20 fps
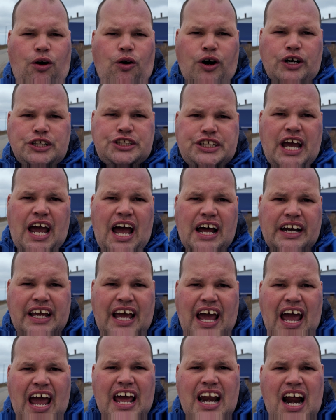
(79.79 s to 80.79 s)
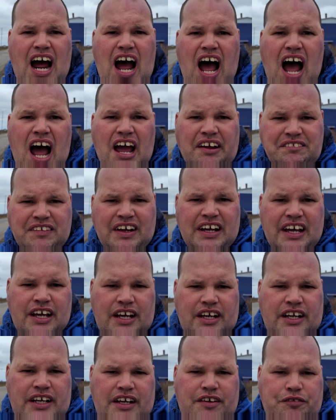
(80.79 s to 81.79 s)
Orange County, Anaheim,
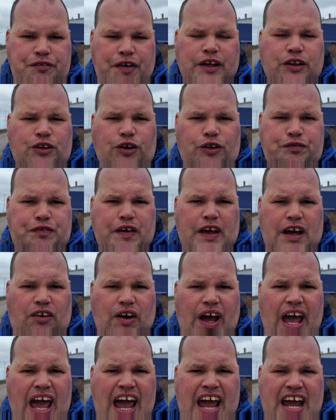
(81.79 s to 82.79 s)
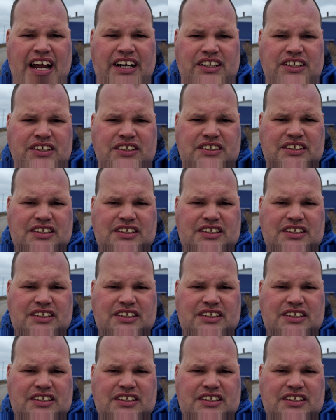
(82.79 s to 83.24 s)
Victorville, and